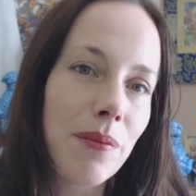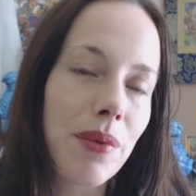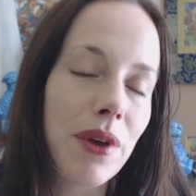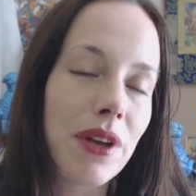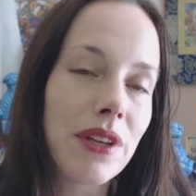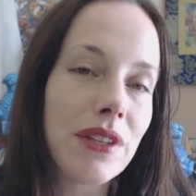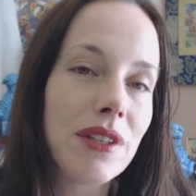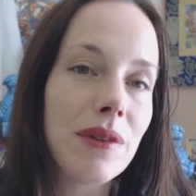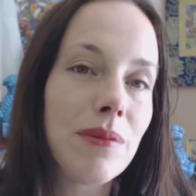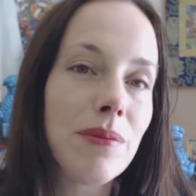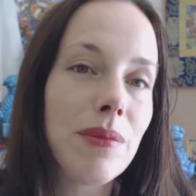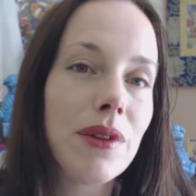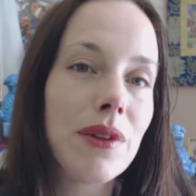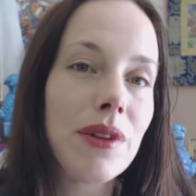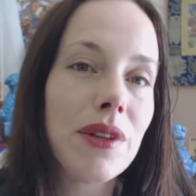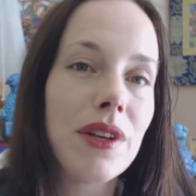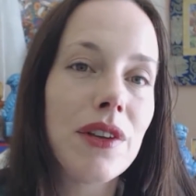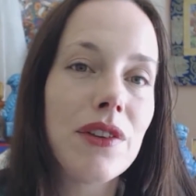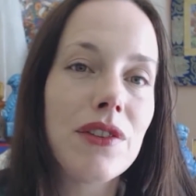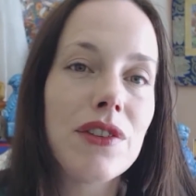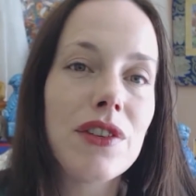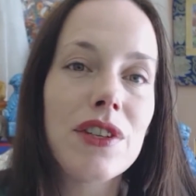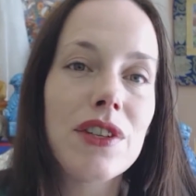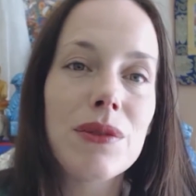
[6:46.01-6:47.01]
Possible
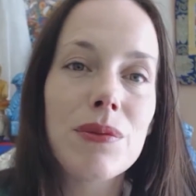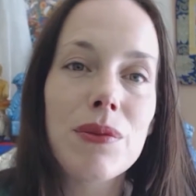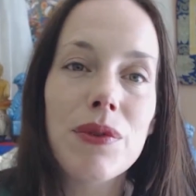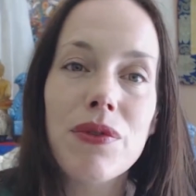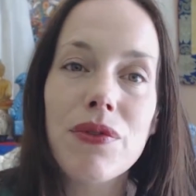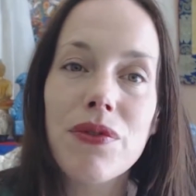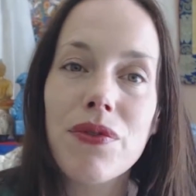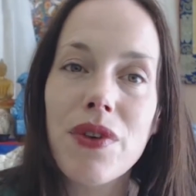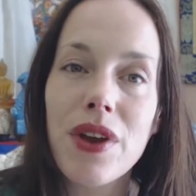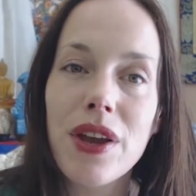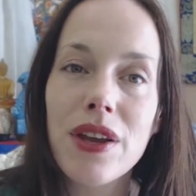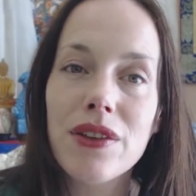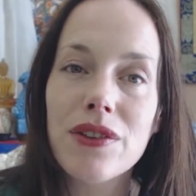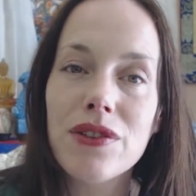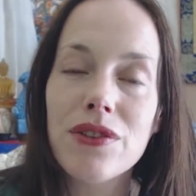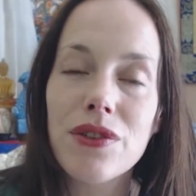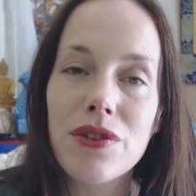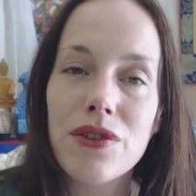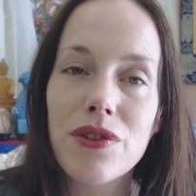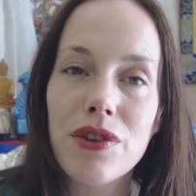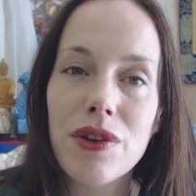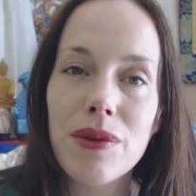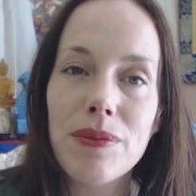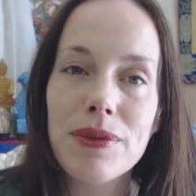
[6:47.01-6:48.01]
issues with friends or
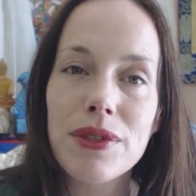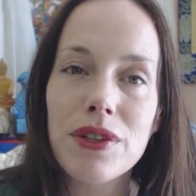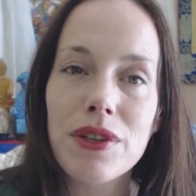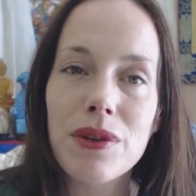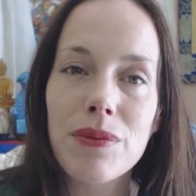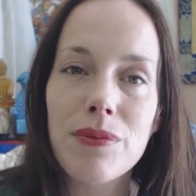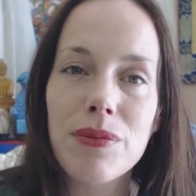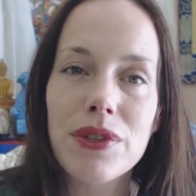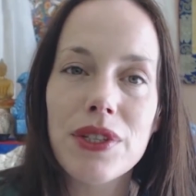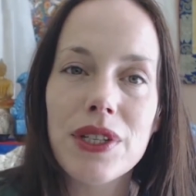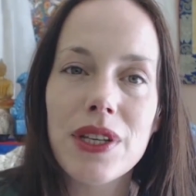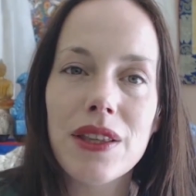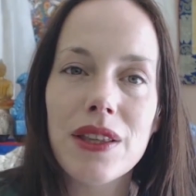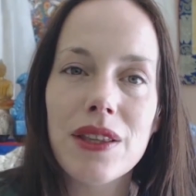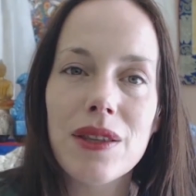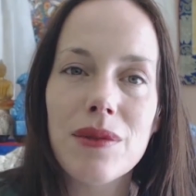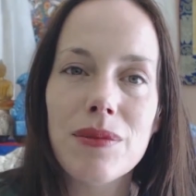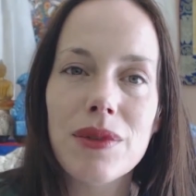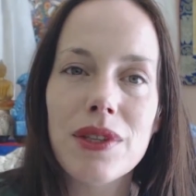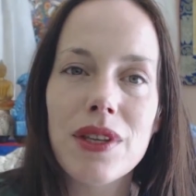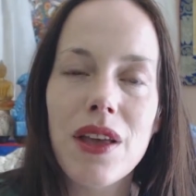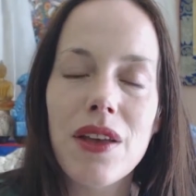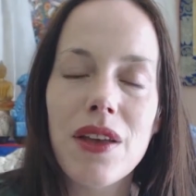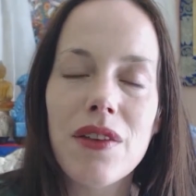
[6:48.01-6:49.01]
groups could present
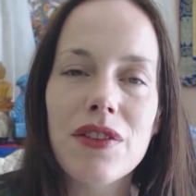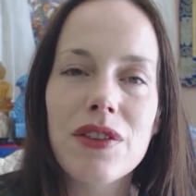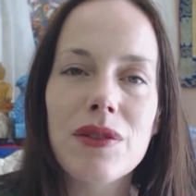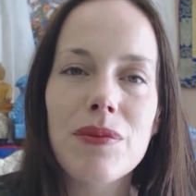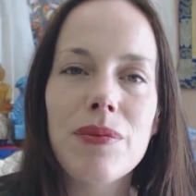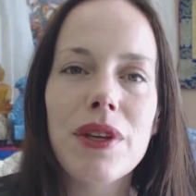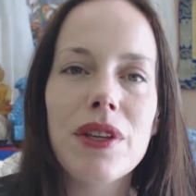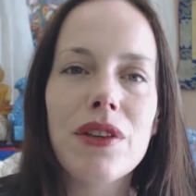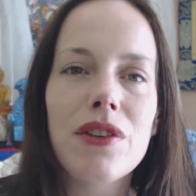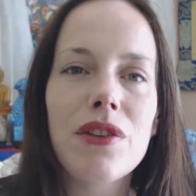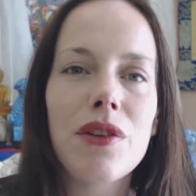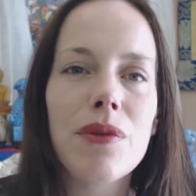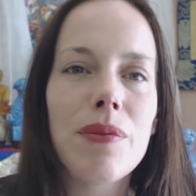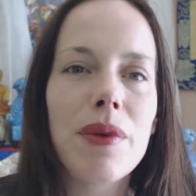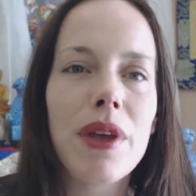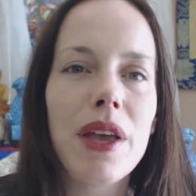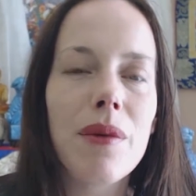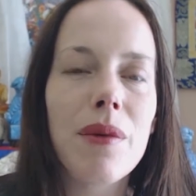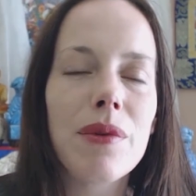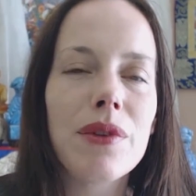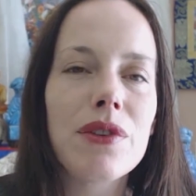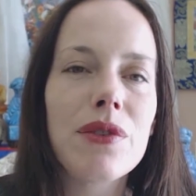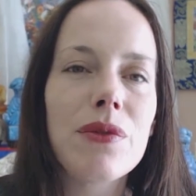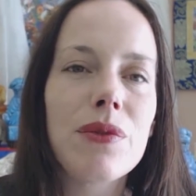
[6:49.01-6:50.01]
themselves, but you'll be
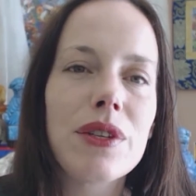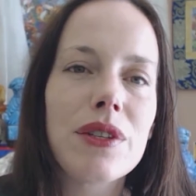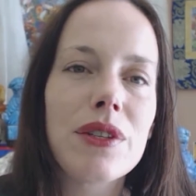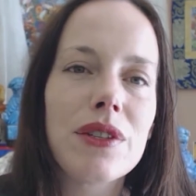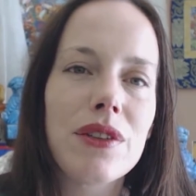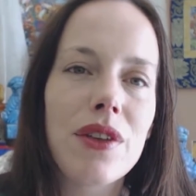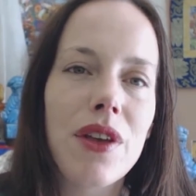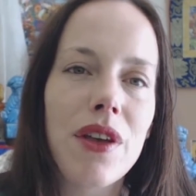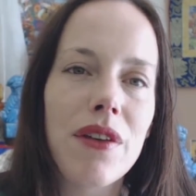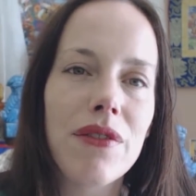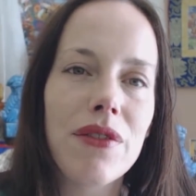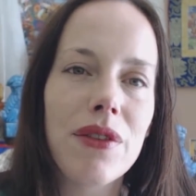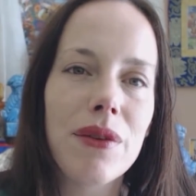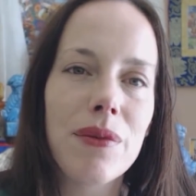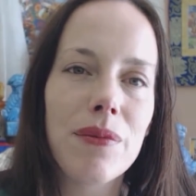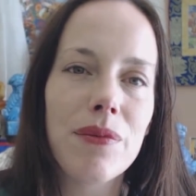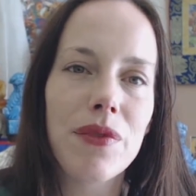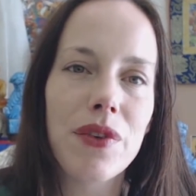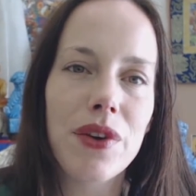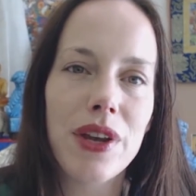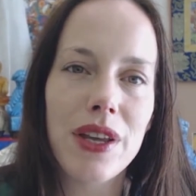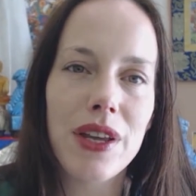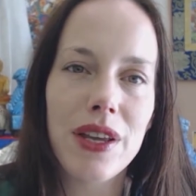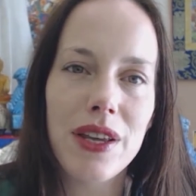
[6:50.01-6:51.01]
able to resolve them
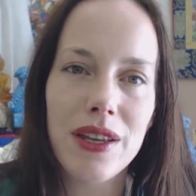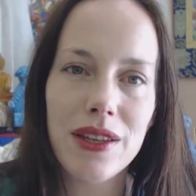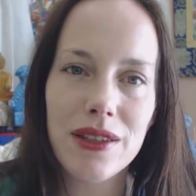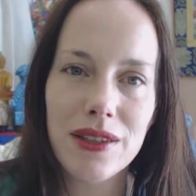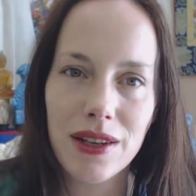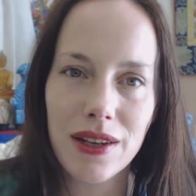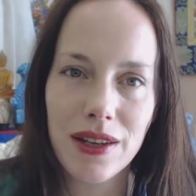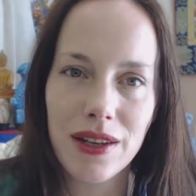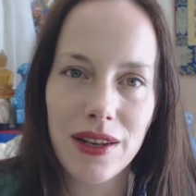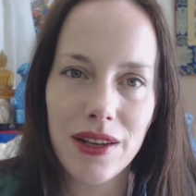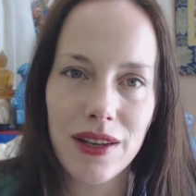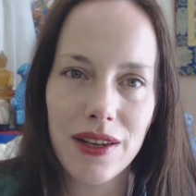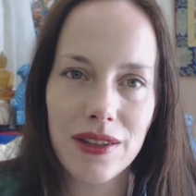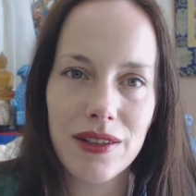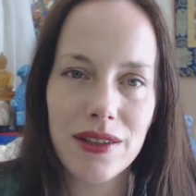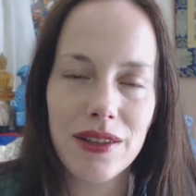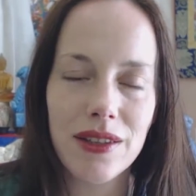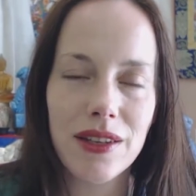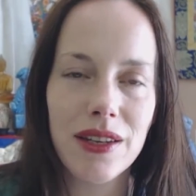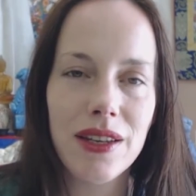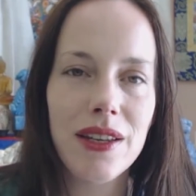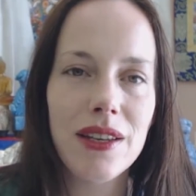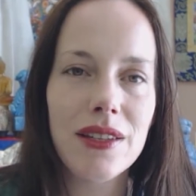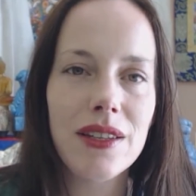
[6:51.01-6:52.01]
very easily. It's
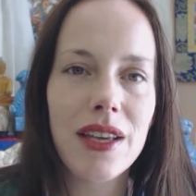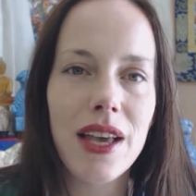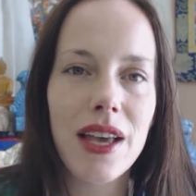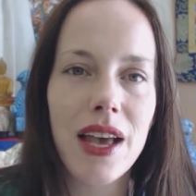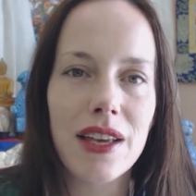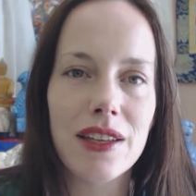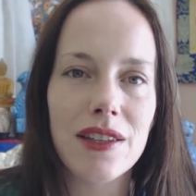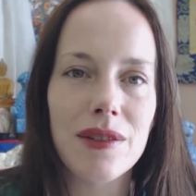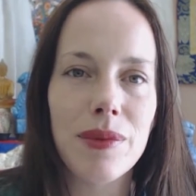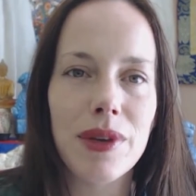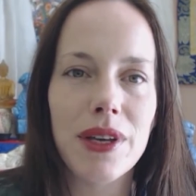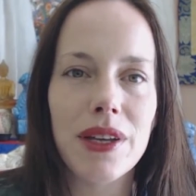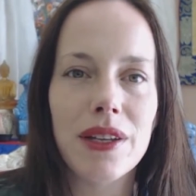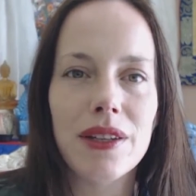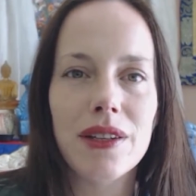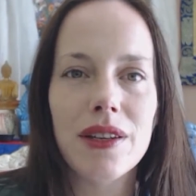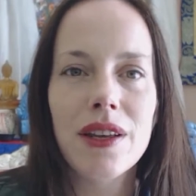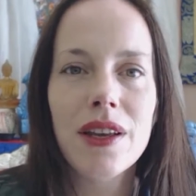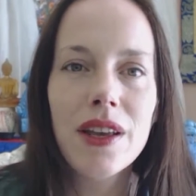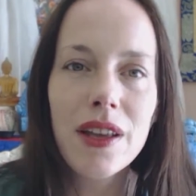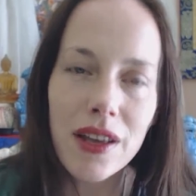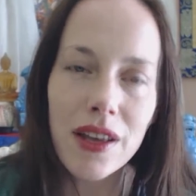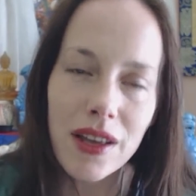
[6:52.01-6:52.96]
an easy aspect.